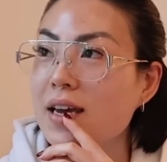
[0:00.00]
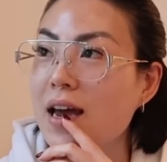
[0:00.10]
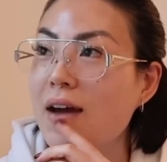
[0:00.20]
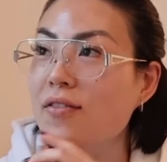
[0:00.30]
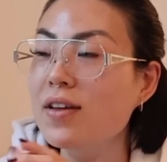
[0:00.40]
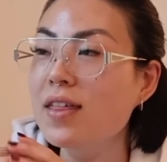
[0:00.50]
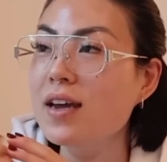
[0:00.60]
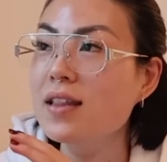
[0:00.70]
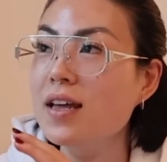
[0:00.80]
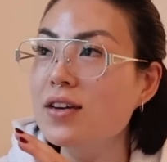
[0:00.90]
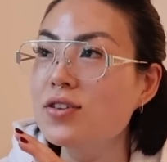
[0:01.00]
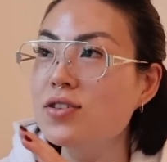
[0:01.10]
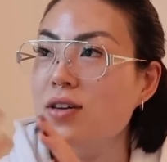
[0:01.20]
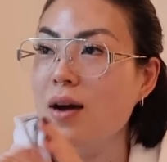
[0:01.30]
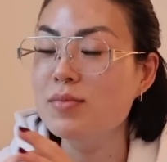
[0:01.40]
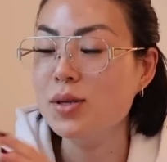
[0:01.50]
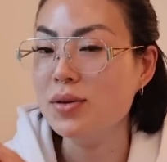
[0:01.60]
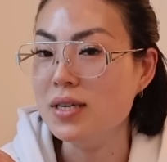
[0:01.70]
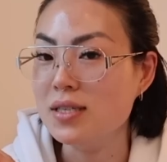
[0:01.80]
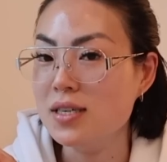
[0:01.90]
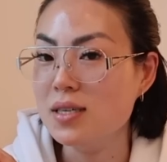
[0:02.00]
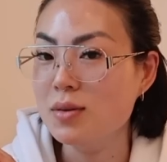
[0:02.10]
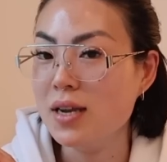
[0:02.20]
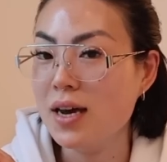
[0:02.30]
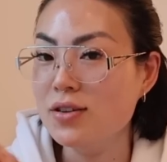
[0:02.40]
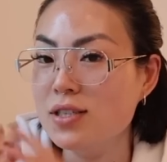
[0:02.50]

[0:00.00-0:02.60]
everything that used to come so easily to me now